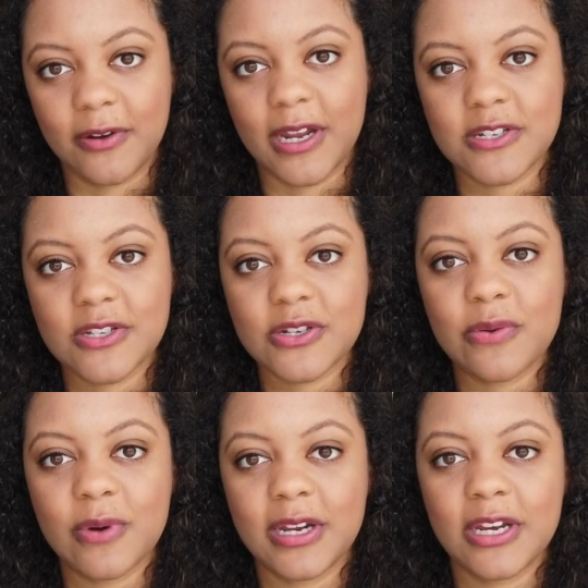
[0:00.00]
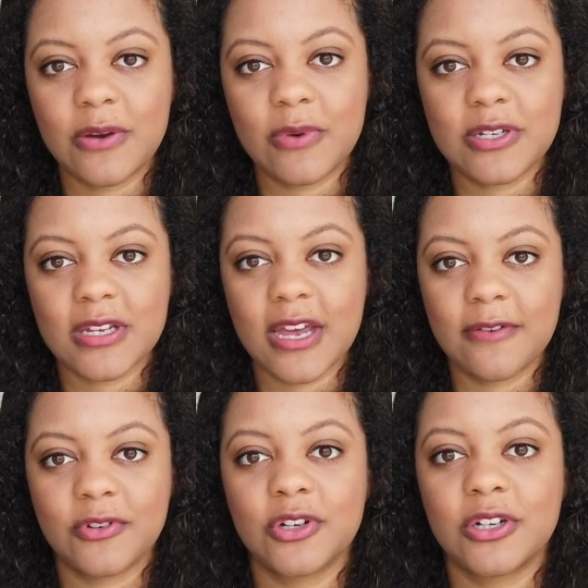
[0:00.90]
And I just don't want anyone to
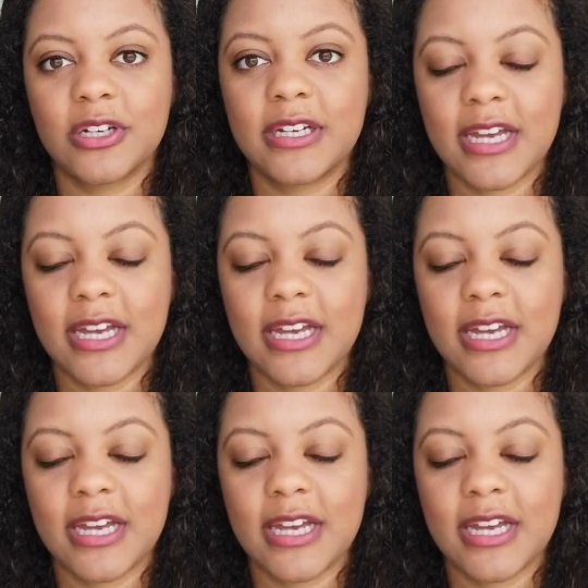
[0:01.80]
ever